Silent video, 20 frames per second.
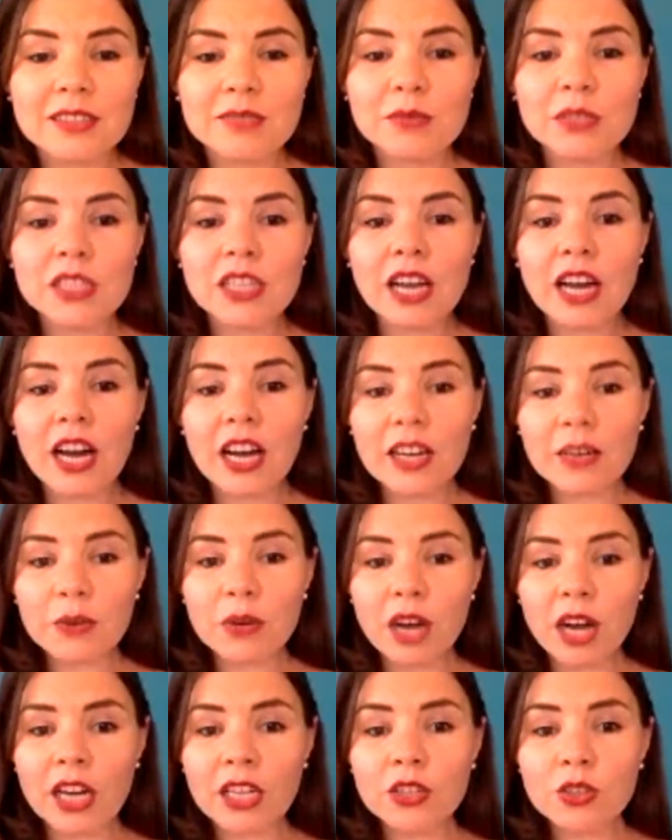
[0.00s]
I mean,
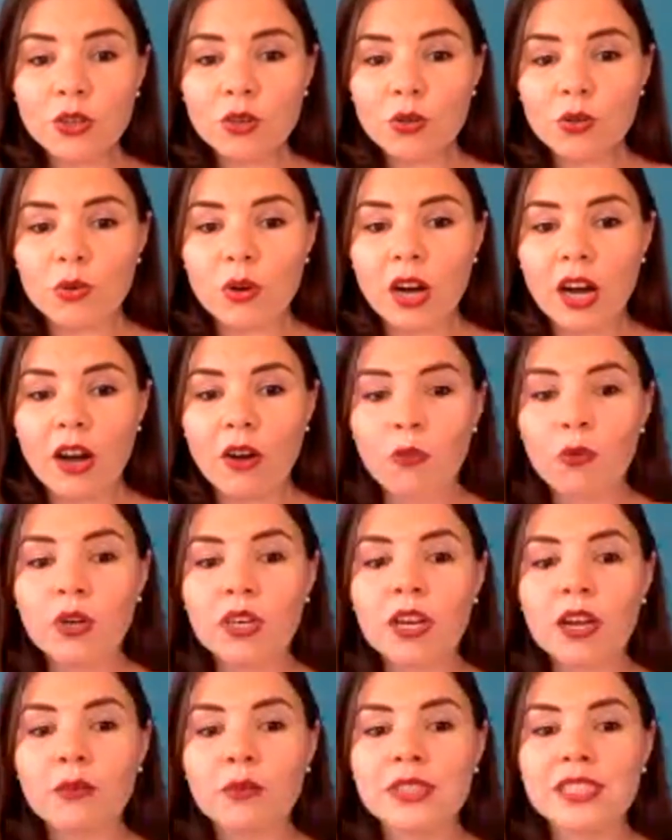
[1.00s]
I know
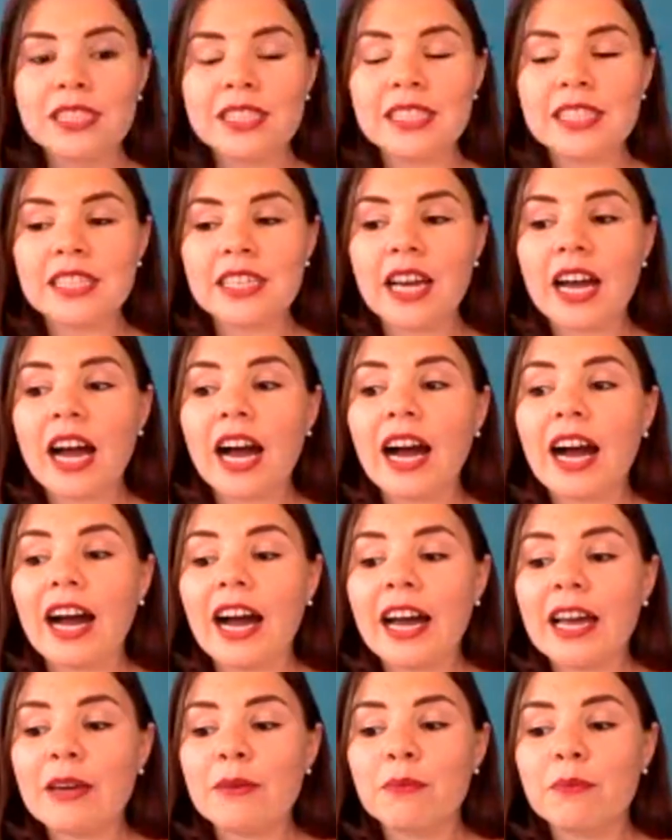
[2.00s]
what I will see.
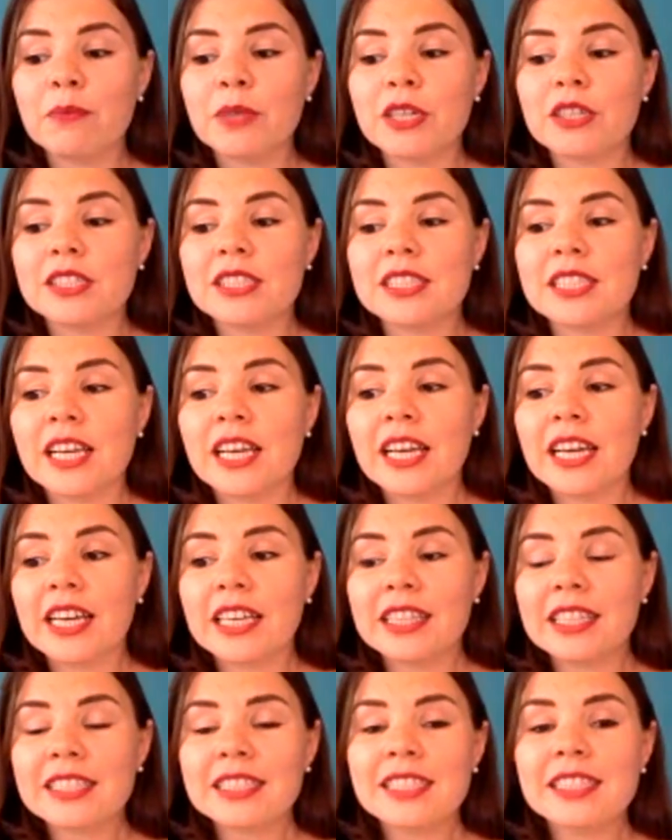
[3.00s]
Because
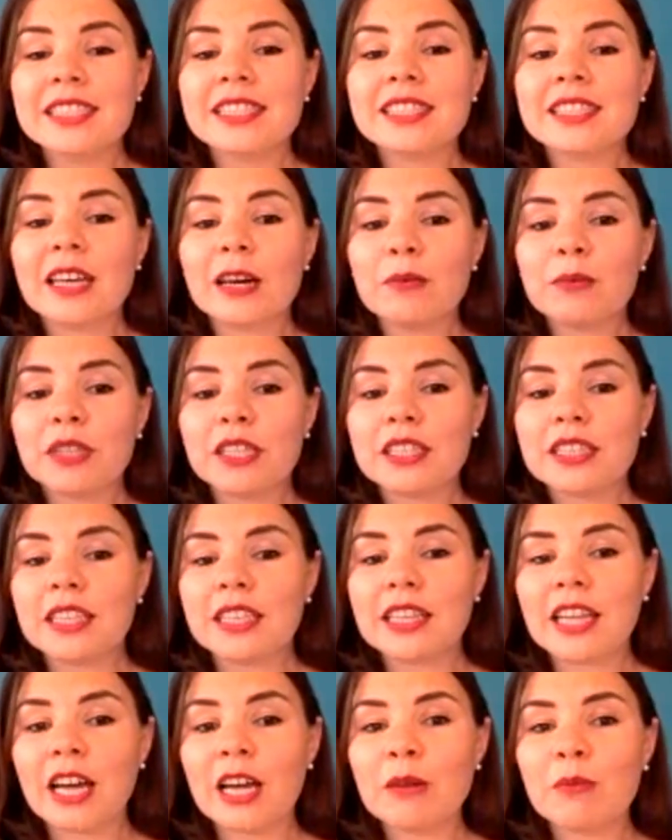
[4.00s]
this is something
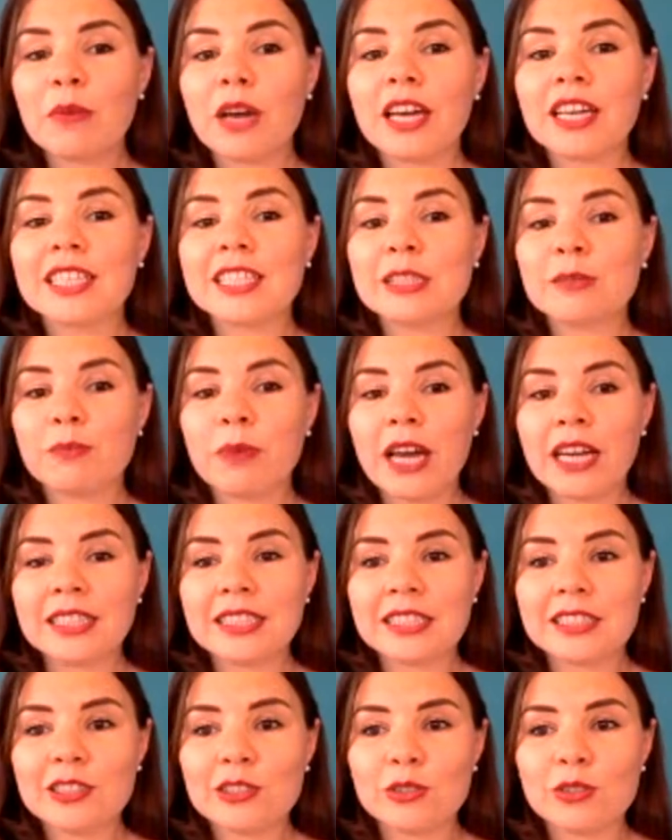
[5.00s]
that I am
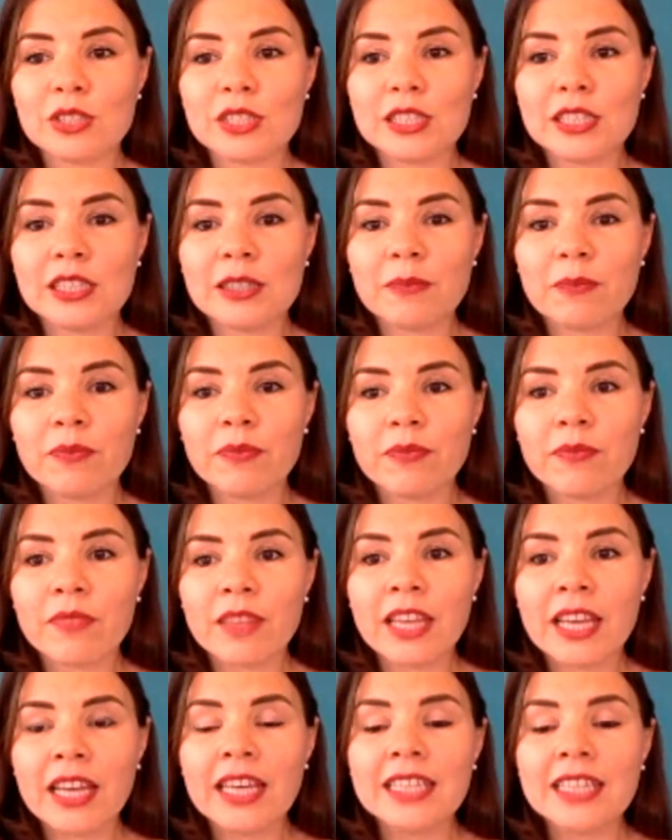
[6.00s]
expecting to see,
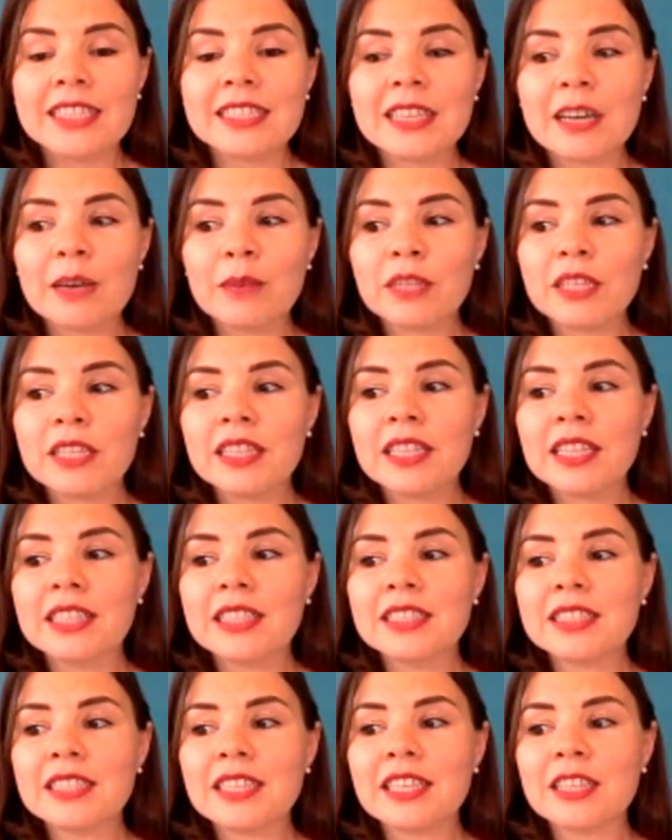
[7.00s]
something that
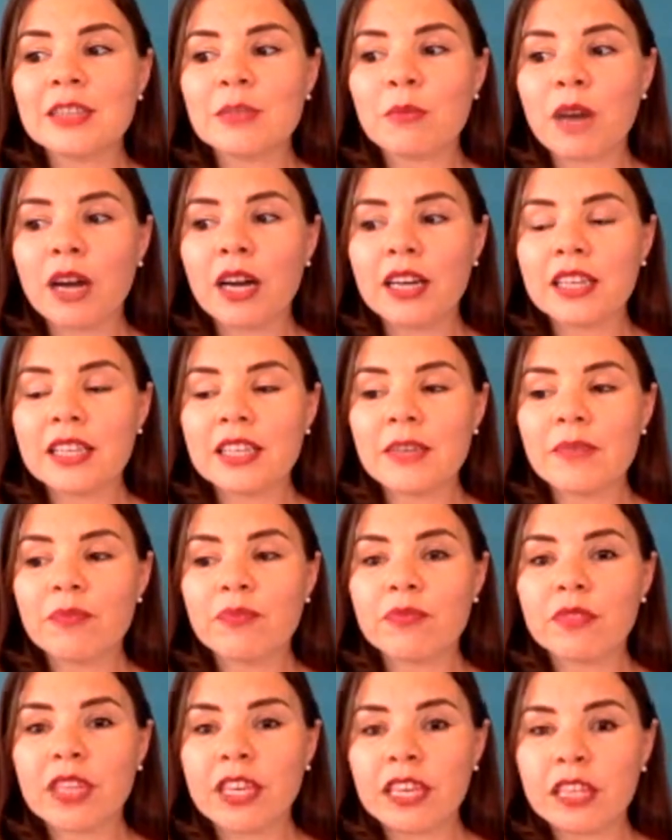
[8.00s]
is in my
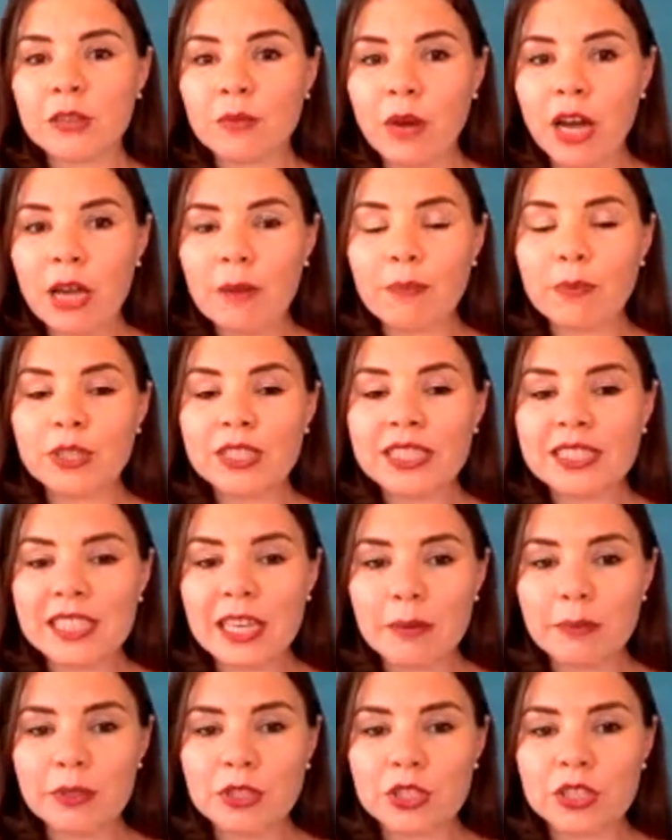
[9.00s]

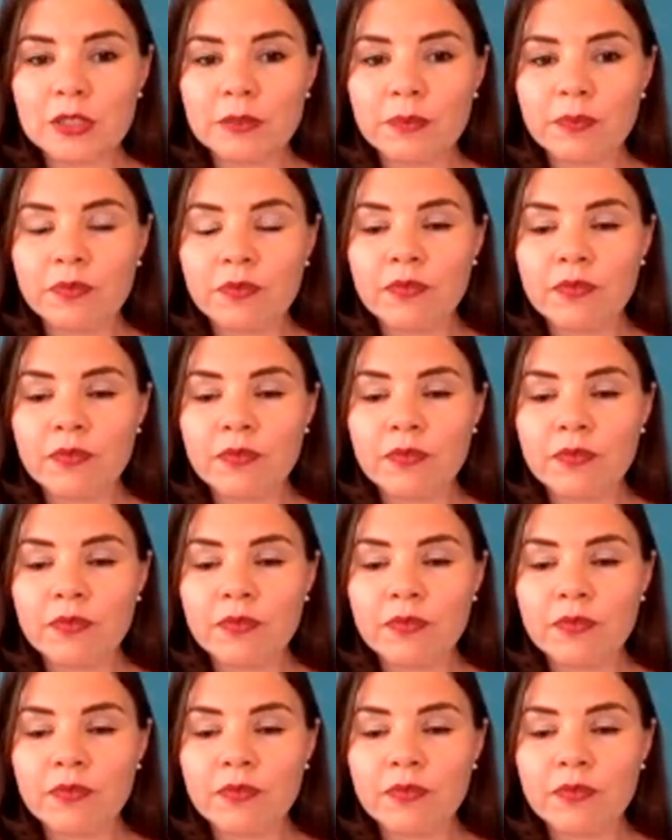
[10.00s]
perception.